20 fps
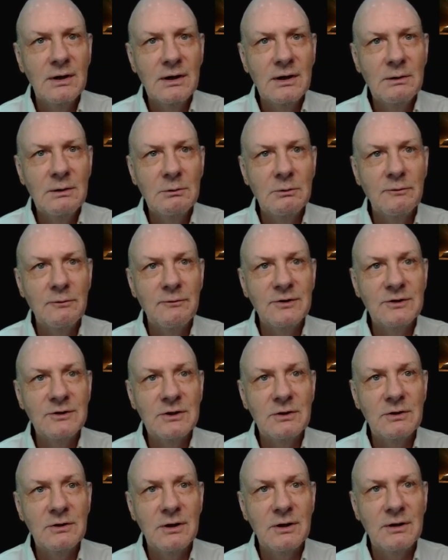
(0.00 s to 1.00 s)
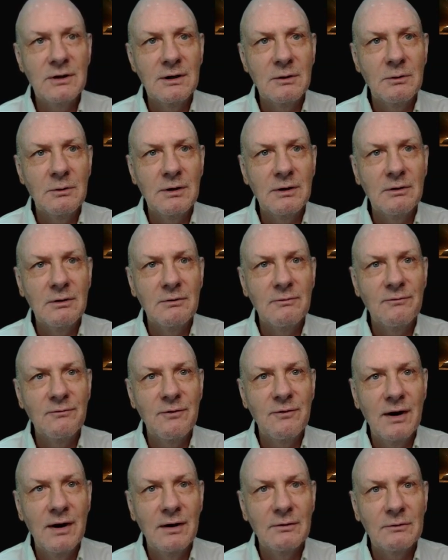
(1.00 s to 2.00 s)
He will visit the iniquity of the
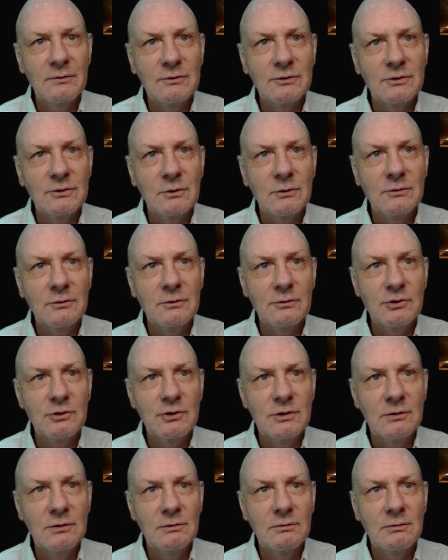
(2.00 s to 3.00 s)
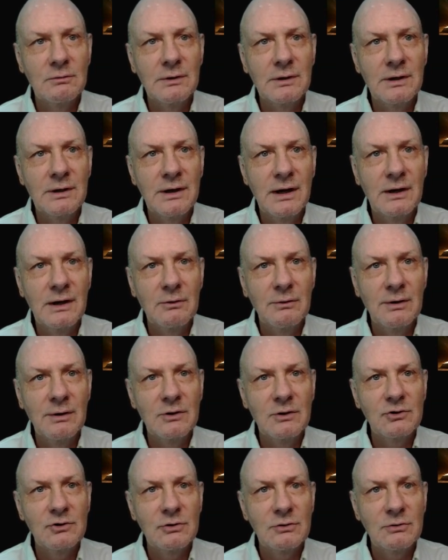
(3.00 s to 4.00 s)
fathers on their children and
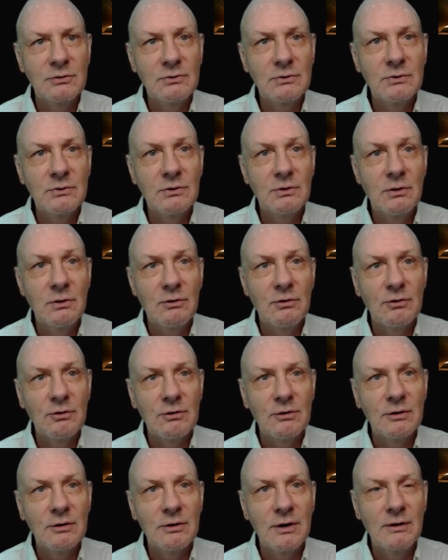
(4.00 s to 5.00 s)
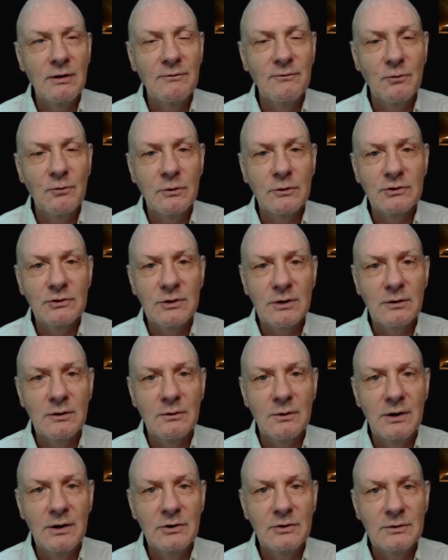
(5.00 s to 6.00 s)
grandchildren to the third and fourth
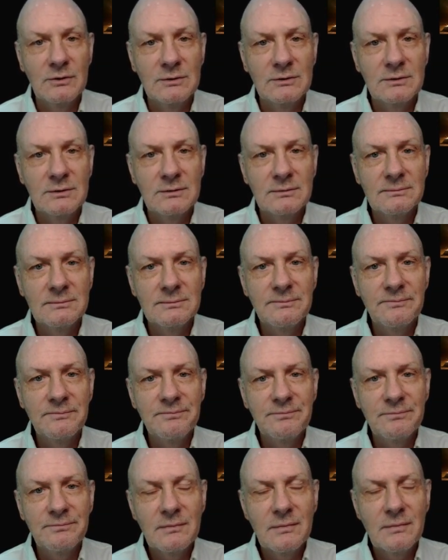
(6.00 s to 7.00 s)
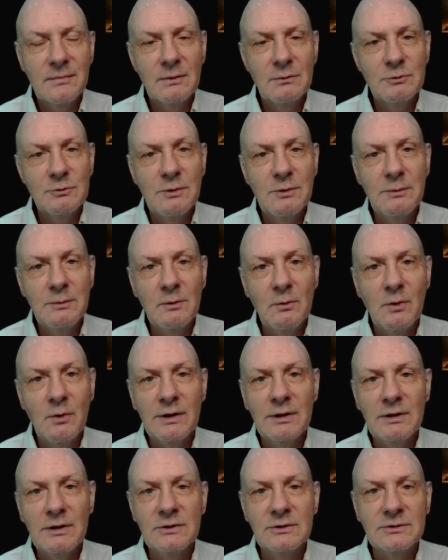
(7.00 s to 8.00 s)
generations. Which may be
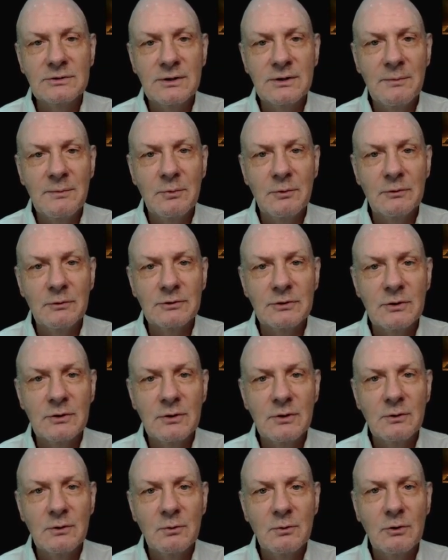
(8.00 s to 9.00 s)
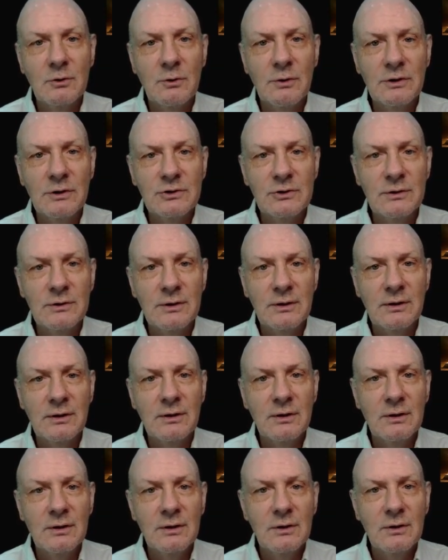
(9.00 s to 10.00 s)
why the disciples were
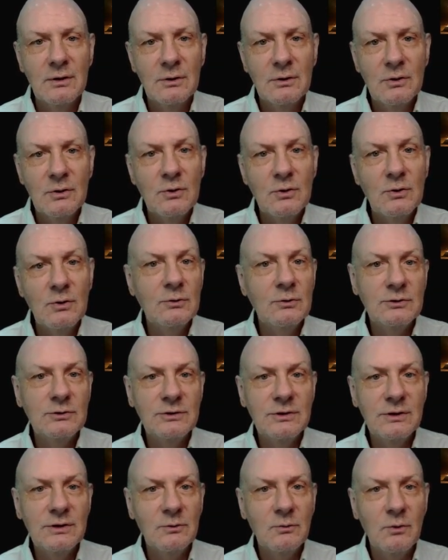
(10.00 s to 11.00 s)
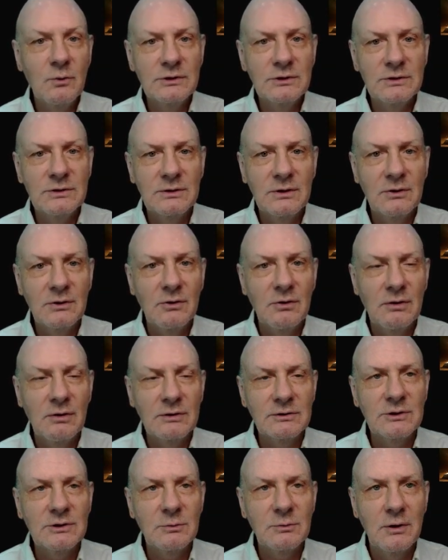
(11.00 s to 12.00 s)
questioning whose sin was it that
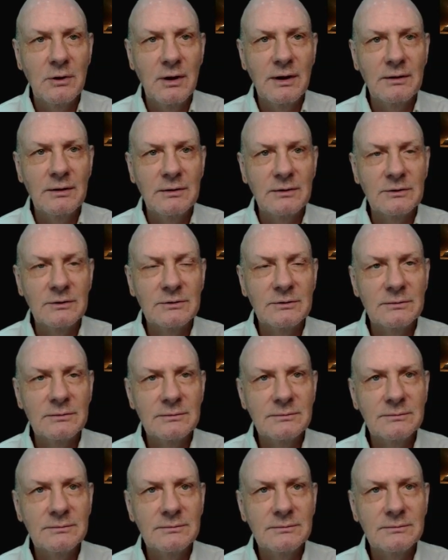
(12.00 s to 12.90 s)
caused the blindness.